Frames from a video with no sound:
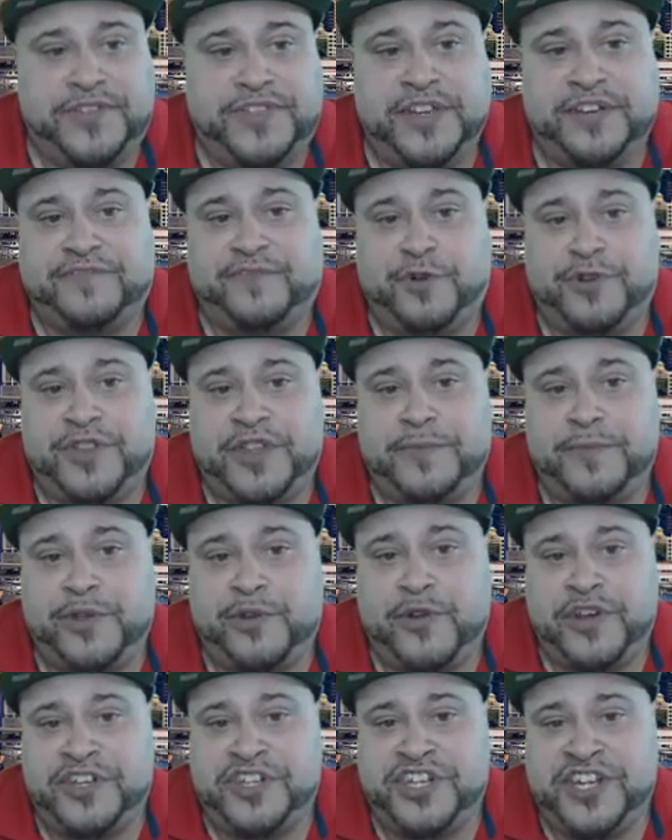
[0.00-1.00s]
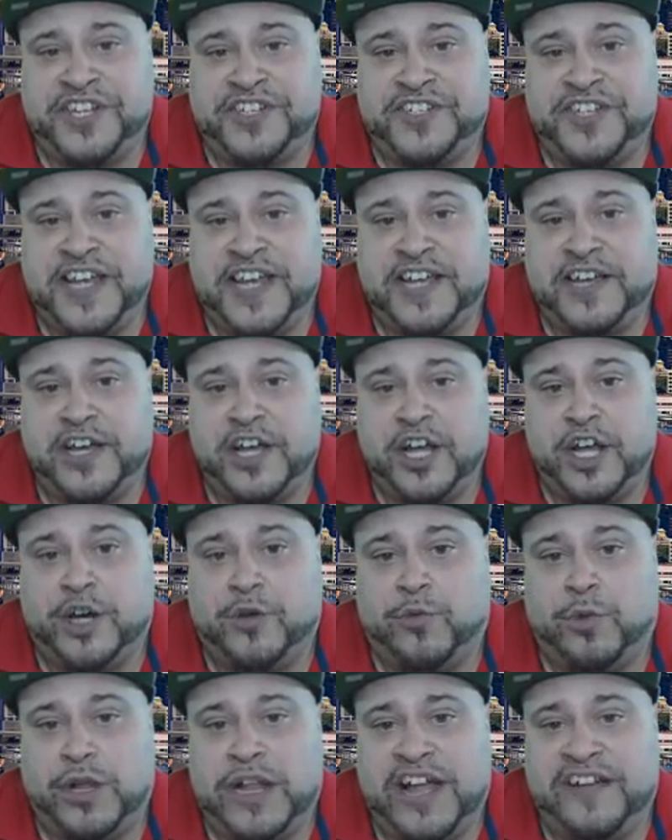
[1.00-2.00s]
Therefore, the immigration intake
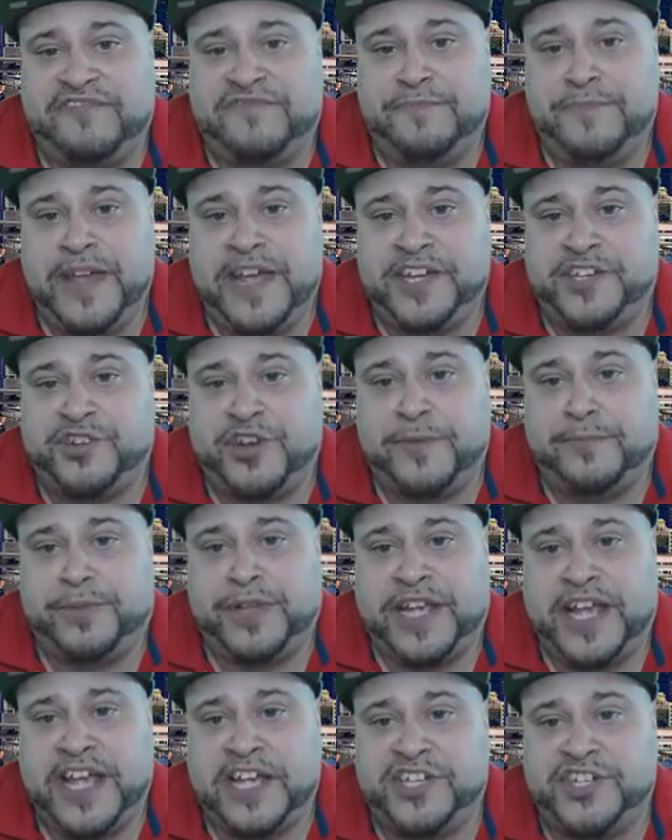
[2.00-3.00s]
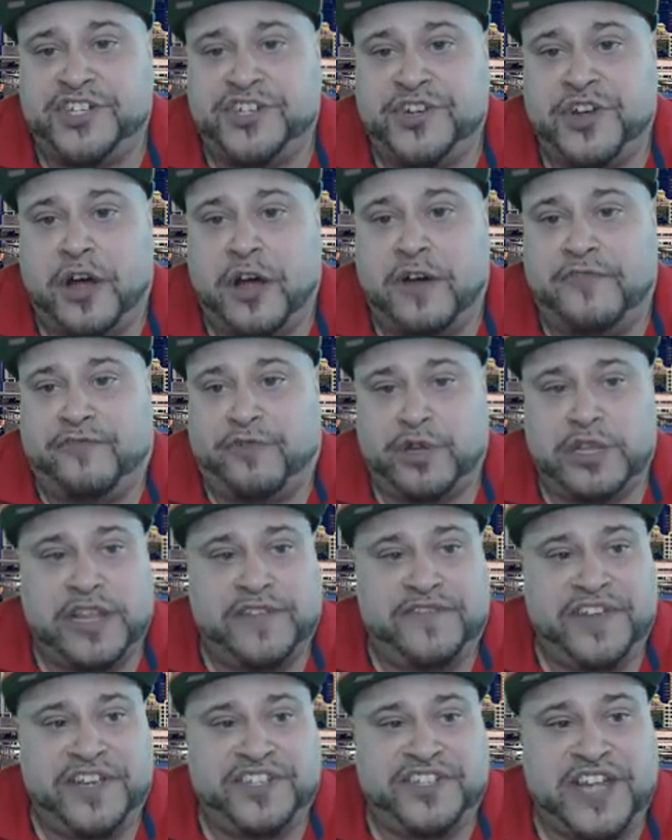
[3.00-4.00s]
will have major implication for
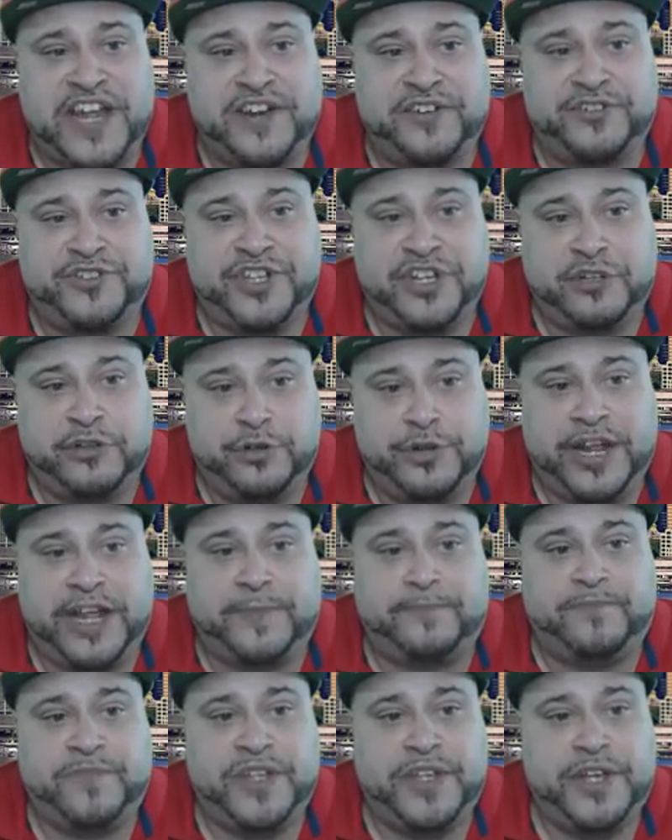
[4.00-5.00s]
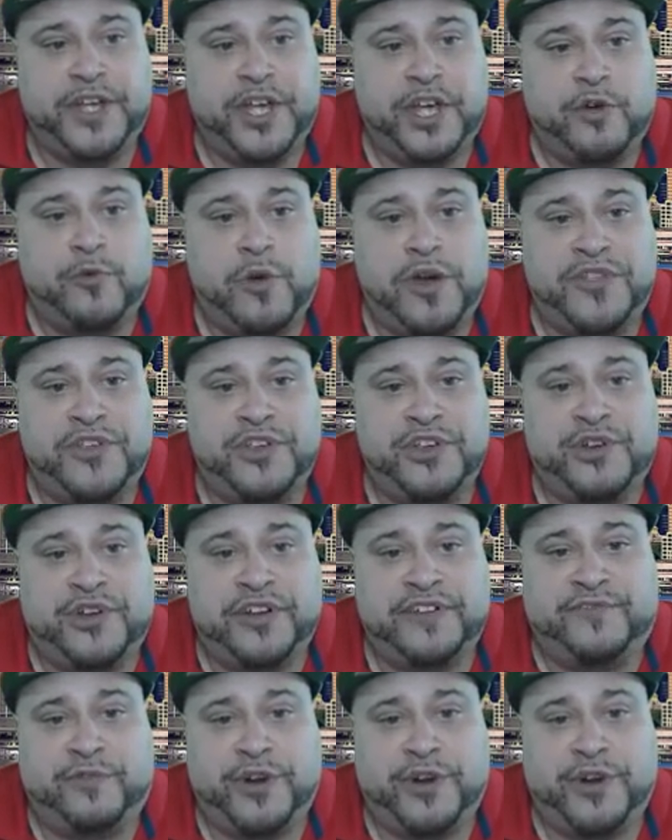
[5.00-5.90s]
living standards, including whether you can